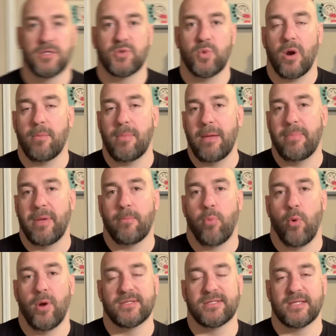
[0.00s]
So one of my big
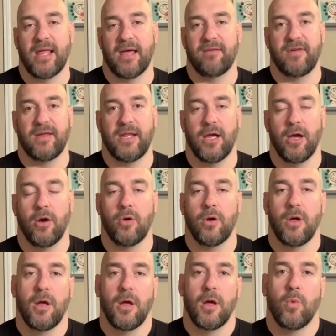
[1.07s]
points in that video
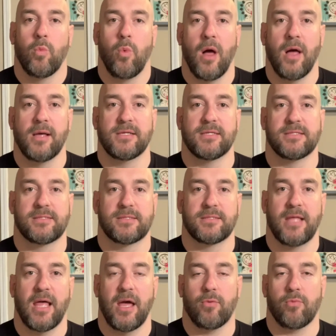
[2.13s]
was
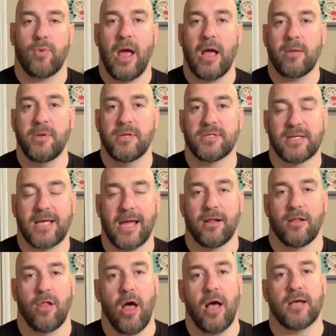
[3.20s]
that rock music kind
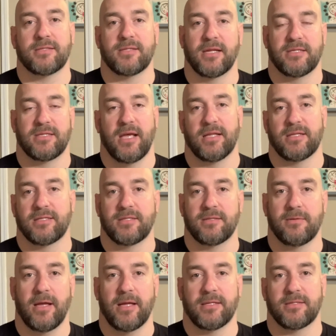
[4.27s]
of lost its its
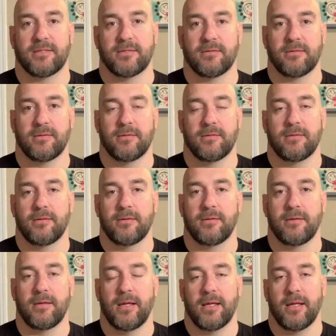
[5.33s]
its
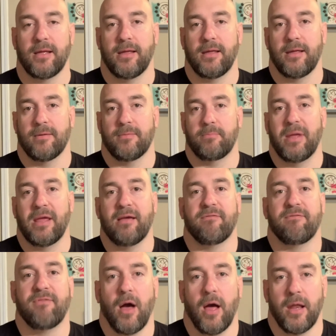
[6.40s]
it, it being
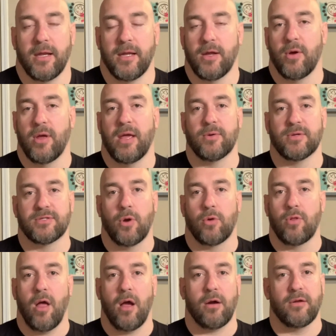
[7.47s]
fun. You know, it was no
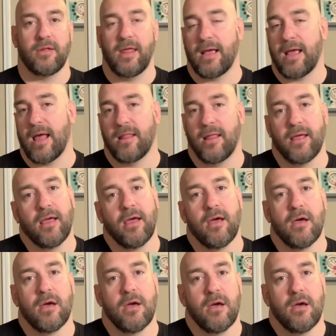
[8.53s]
longer that kind of like
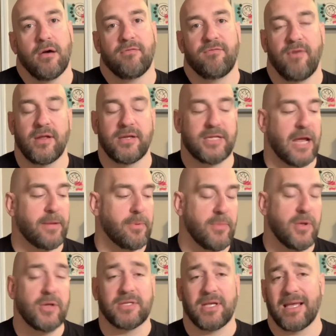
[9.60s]
fun type of
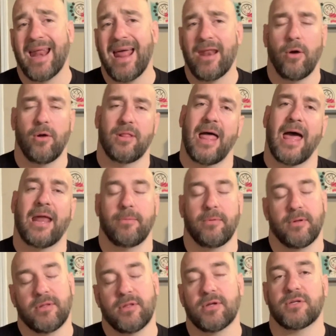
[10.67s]
music. And I know a lot of
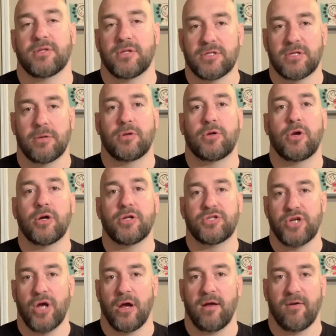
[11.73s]
there, there's a good
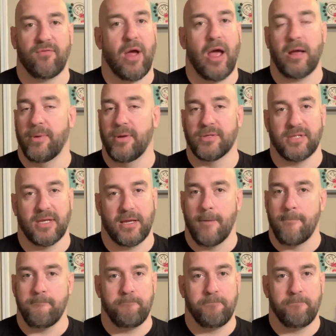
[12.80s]
chunk of rock music